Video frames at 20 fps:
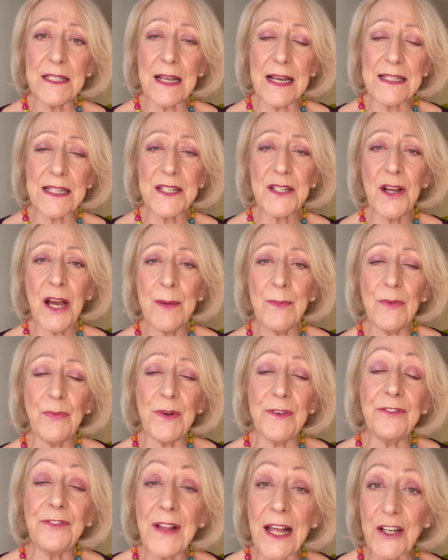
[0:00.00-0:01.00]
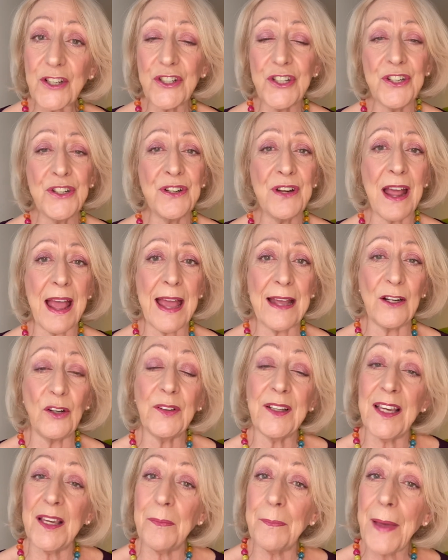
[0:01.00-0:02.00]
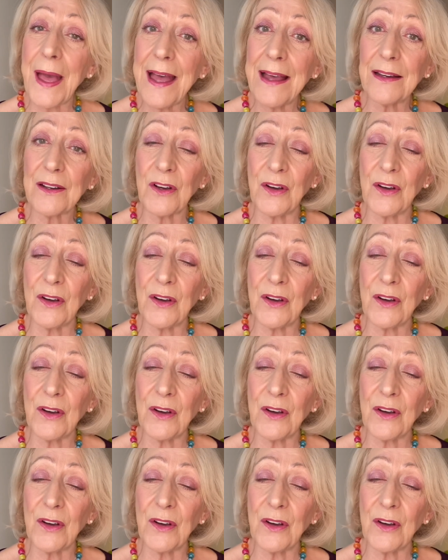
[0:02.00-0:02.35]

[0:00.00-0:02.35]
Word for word: as a time of reflection and looking back